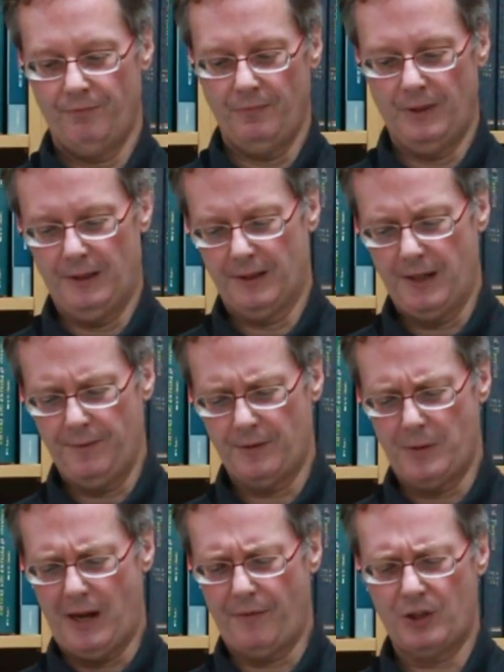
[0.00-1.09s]
It came from
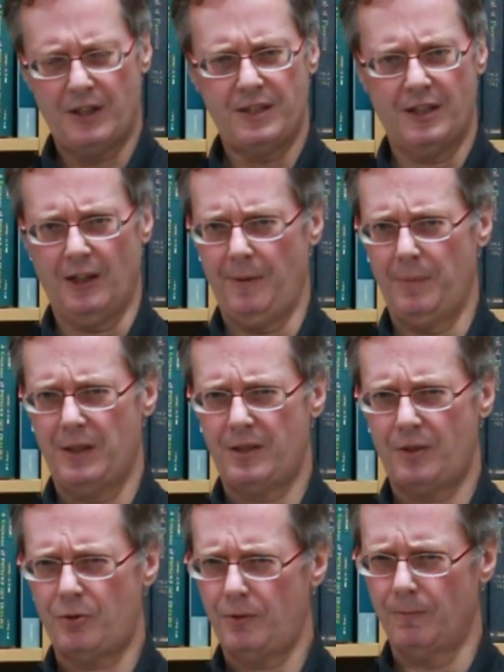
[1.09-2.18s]
the advertising guy, but is
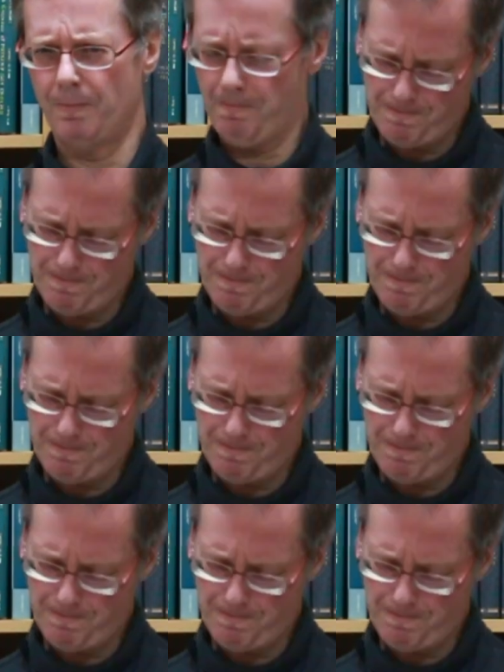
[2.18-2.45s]
it true?